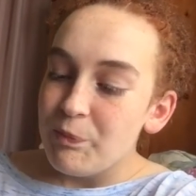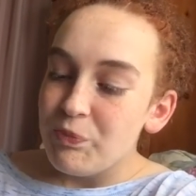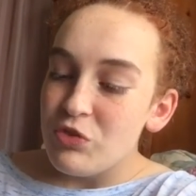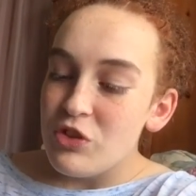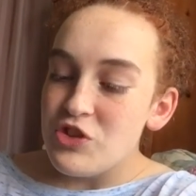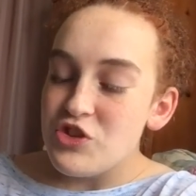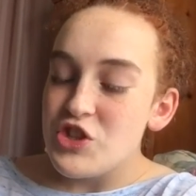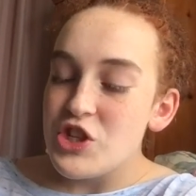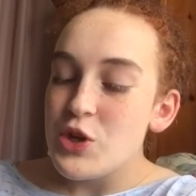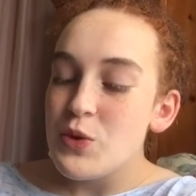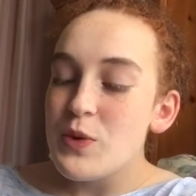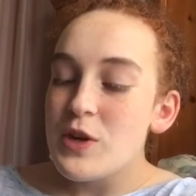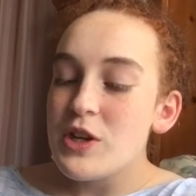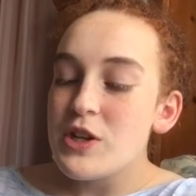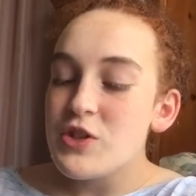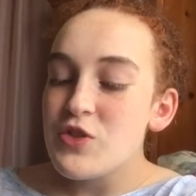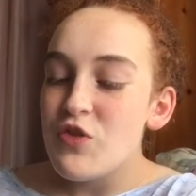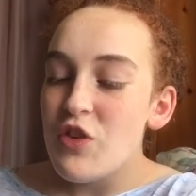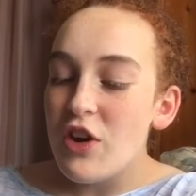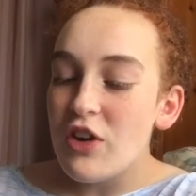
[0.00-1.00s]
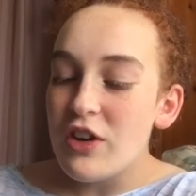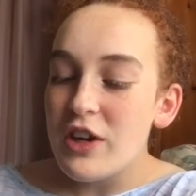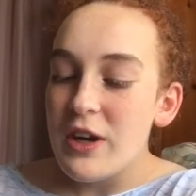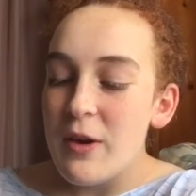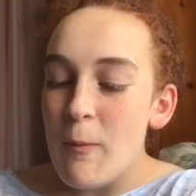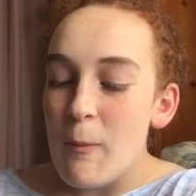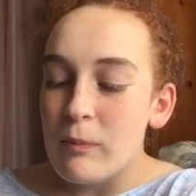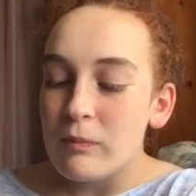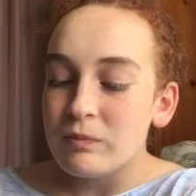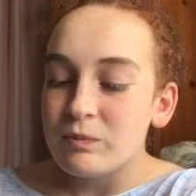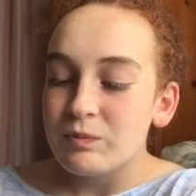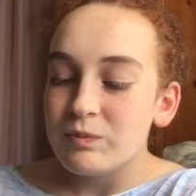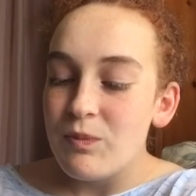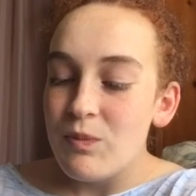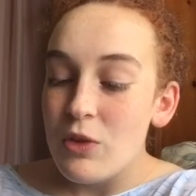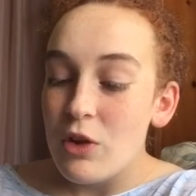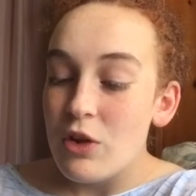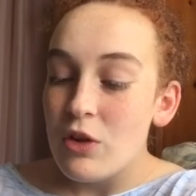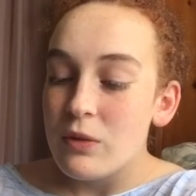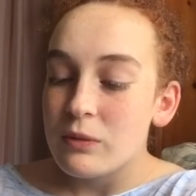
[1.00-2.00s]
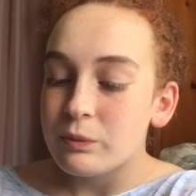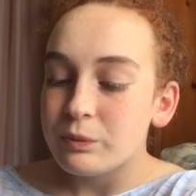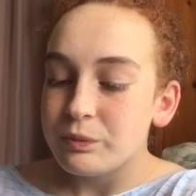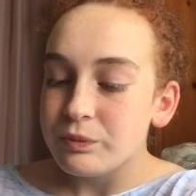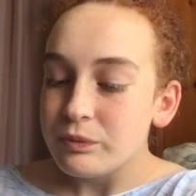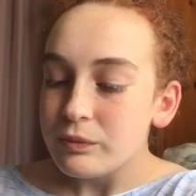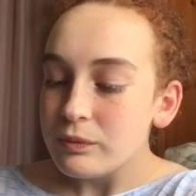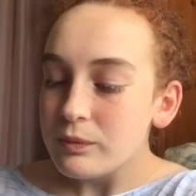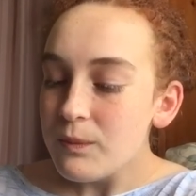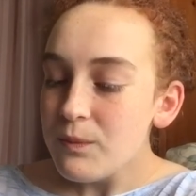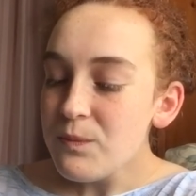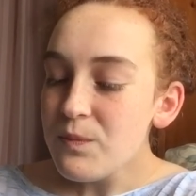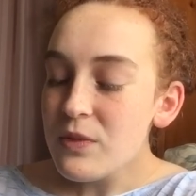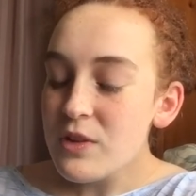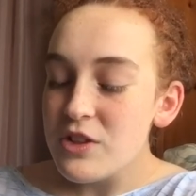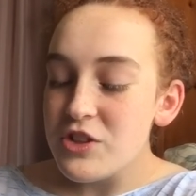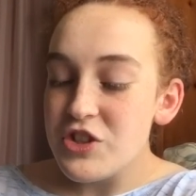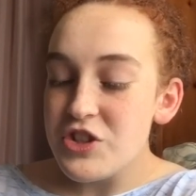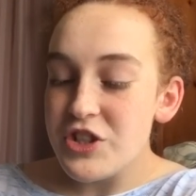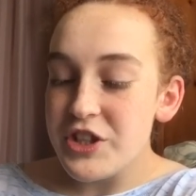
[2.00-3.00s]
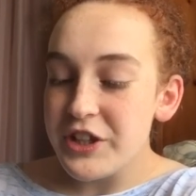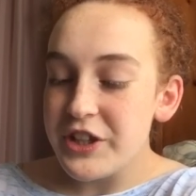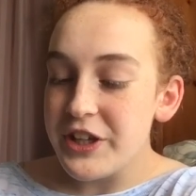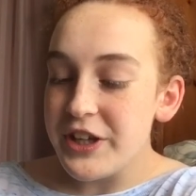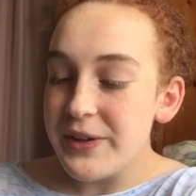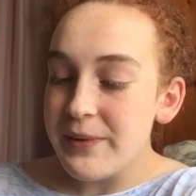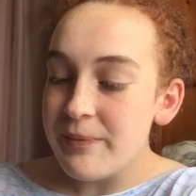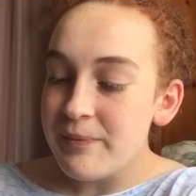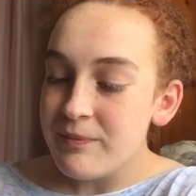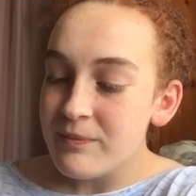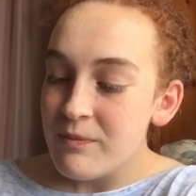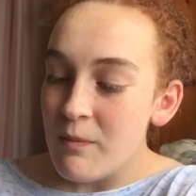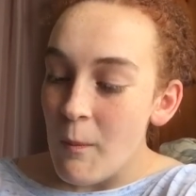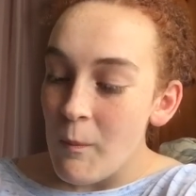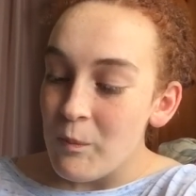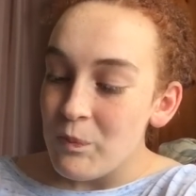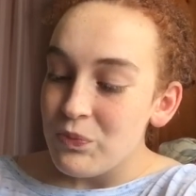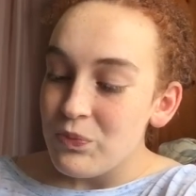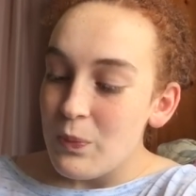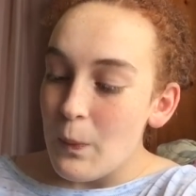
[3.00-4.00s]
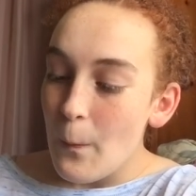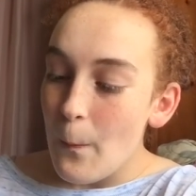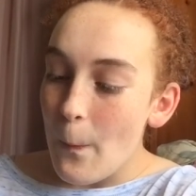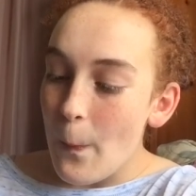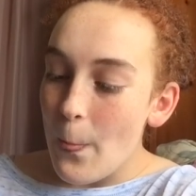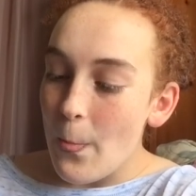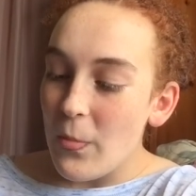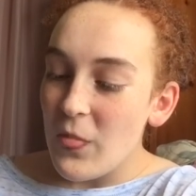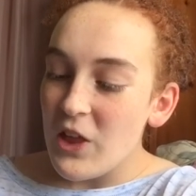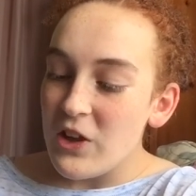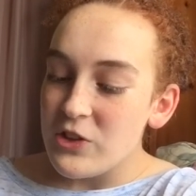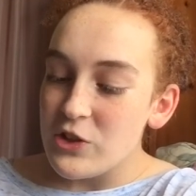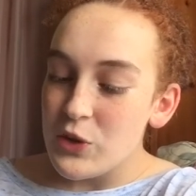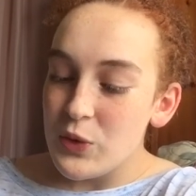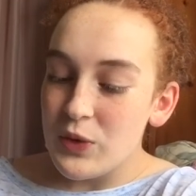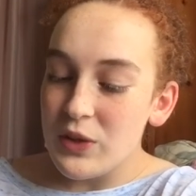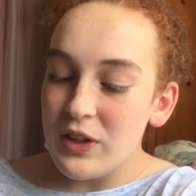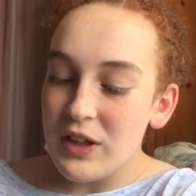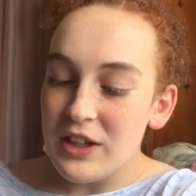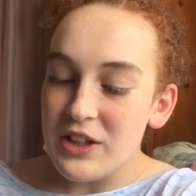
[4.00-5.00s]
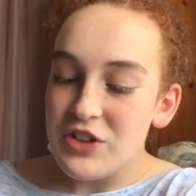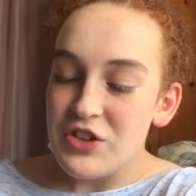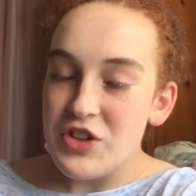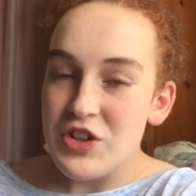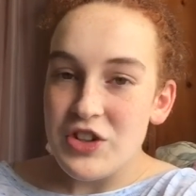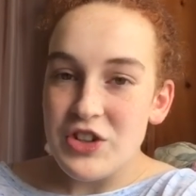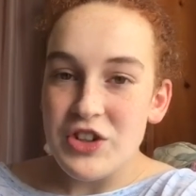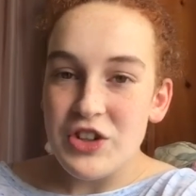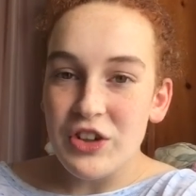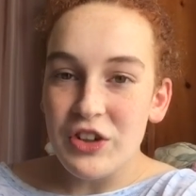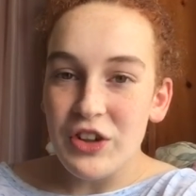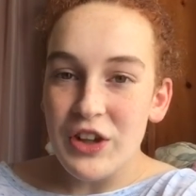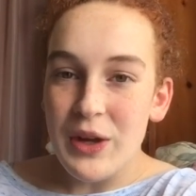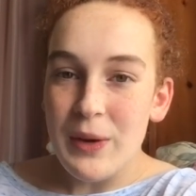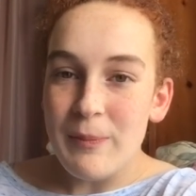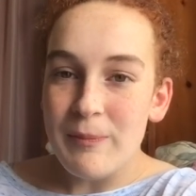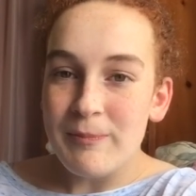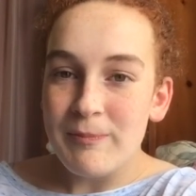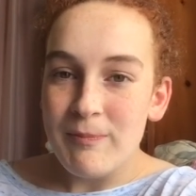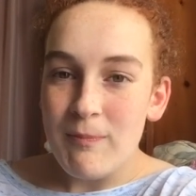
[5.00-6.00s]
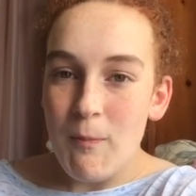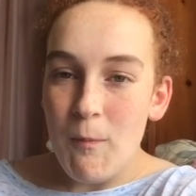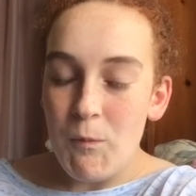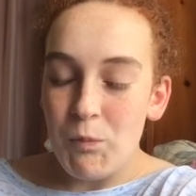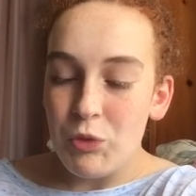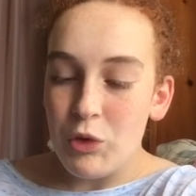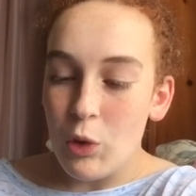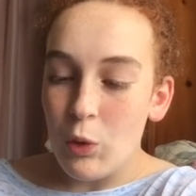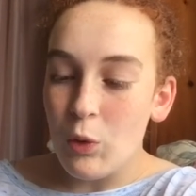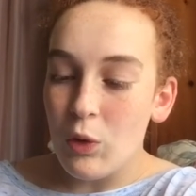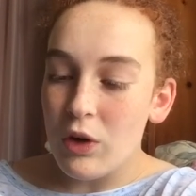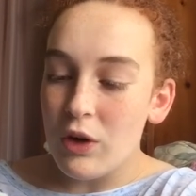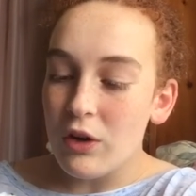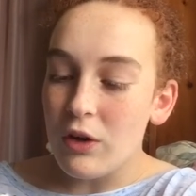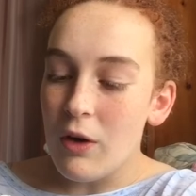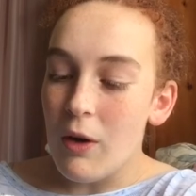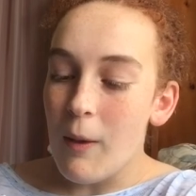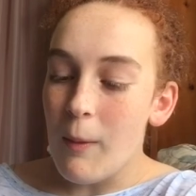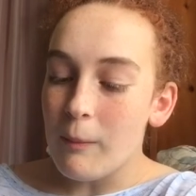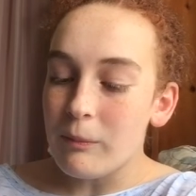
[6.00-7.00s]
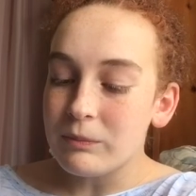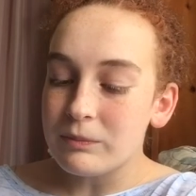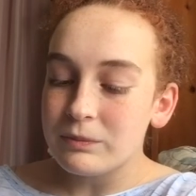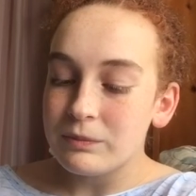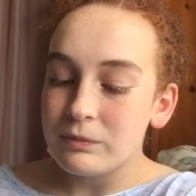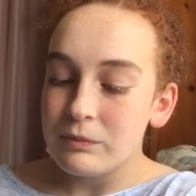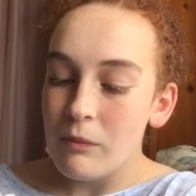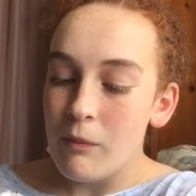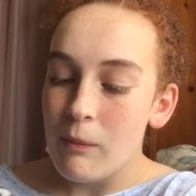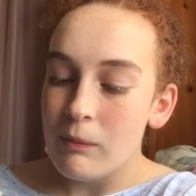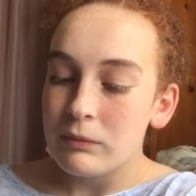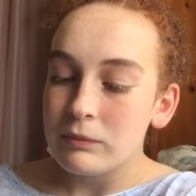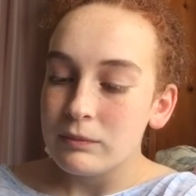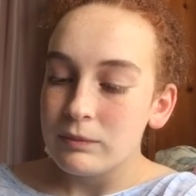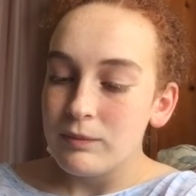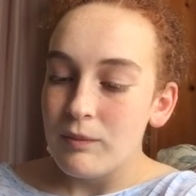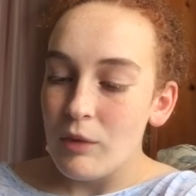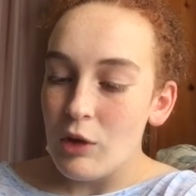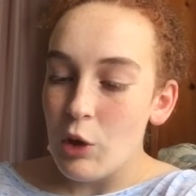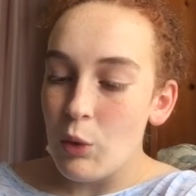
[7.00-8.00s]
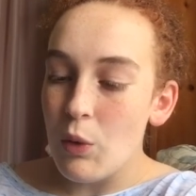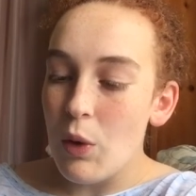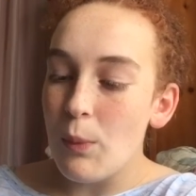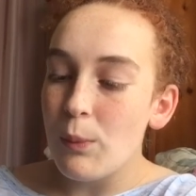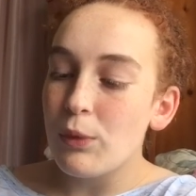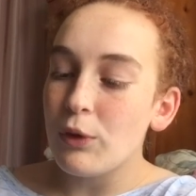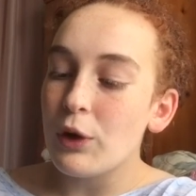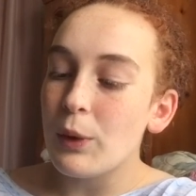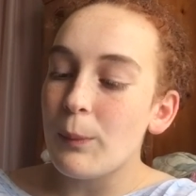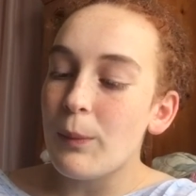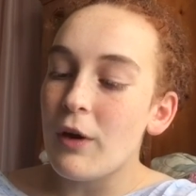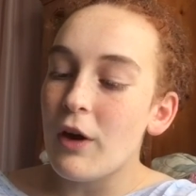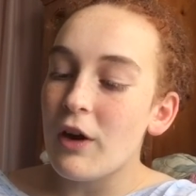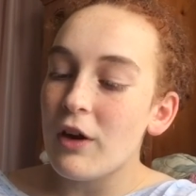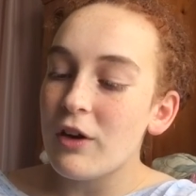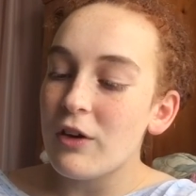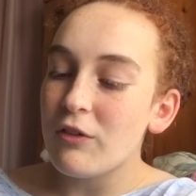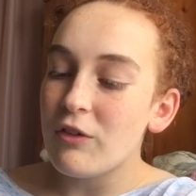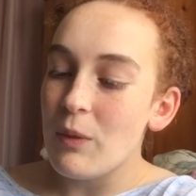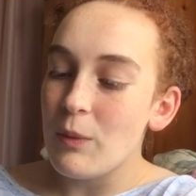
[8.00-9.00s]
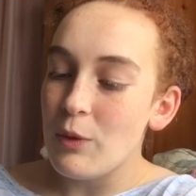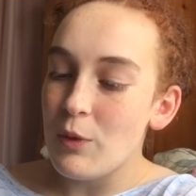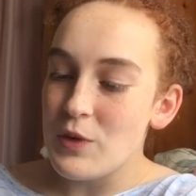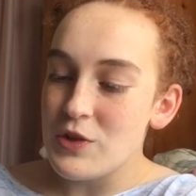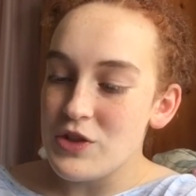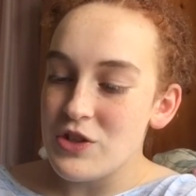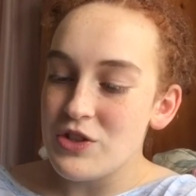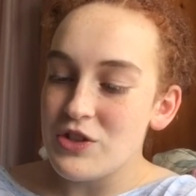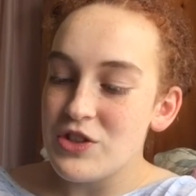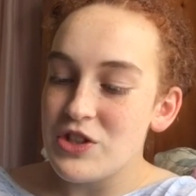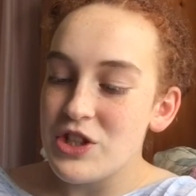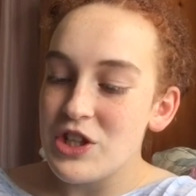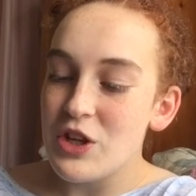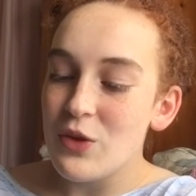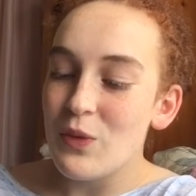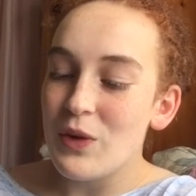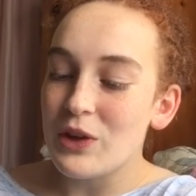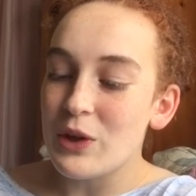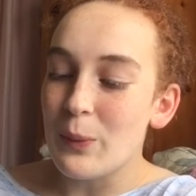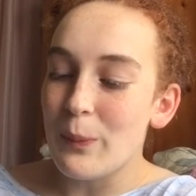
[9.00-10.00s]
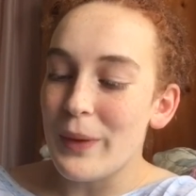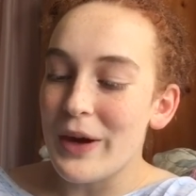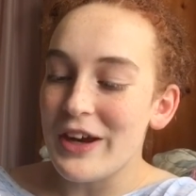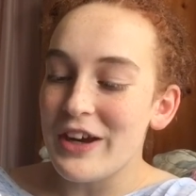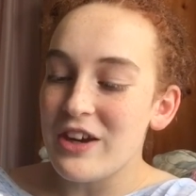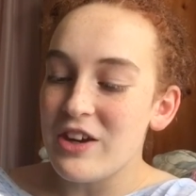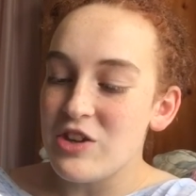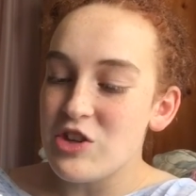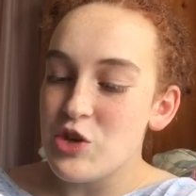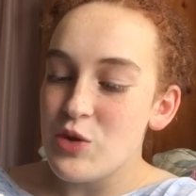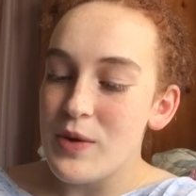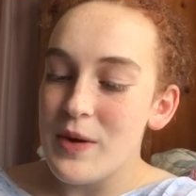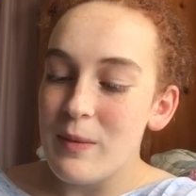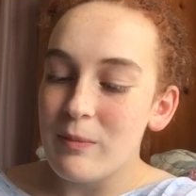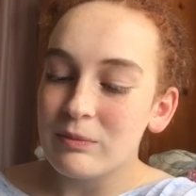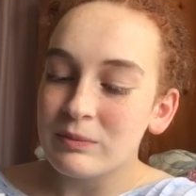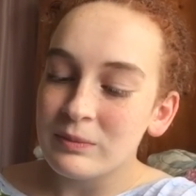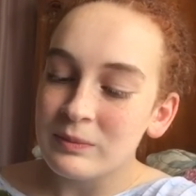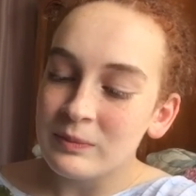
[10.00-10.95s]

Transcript: The seaweed is very sticky, so it'll like stick to your lip, or um, it won't pull apart from the rest of the CD when you're biting into it.